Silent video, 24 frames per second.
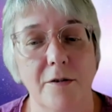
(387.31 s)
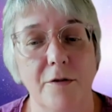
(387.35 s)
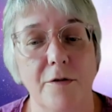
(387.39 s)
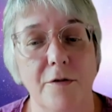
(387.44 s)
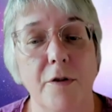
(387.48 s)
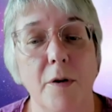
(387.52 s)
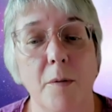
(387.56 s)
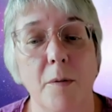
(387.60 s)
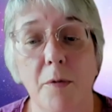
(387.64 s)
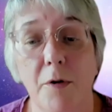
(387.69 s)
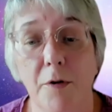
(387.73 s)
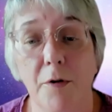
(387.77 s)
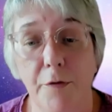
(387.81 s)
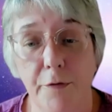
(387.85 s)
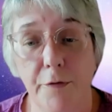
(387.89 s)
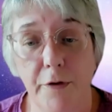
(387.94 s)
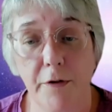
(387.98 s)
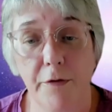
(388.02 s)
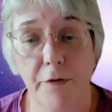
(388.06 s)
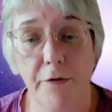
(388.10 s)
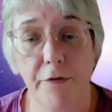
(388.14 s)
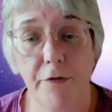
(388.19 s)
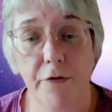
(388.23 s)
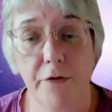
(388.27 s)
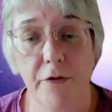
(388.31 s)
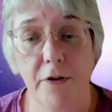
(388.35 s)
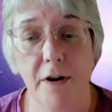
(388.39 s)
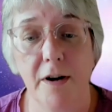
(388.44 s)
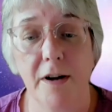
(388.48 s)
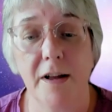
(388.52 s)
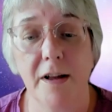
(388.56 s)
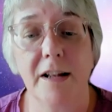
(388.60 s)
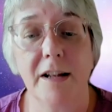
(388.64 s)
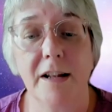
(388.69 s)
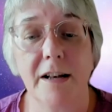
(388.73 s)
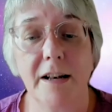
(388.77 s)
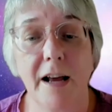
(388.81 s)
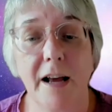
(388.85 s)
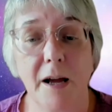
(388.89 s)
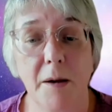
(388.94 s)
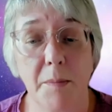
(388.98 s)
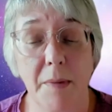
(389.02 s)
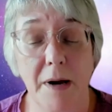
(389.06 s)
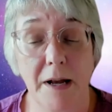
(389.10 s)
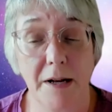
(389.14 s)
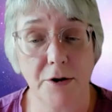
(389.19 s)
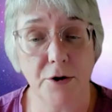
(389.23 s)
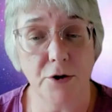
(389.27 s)
from the 5th
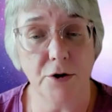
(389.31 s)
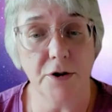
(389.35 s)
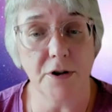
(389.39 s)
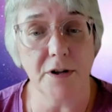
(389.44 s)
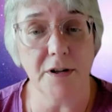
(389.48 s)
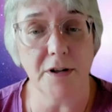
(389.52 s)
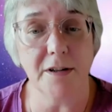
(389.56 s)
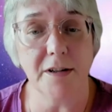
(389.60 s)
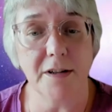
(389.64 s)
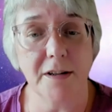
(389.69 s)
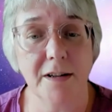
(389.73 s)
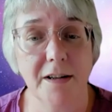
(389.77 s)
dimension.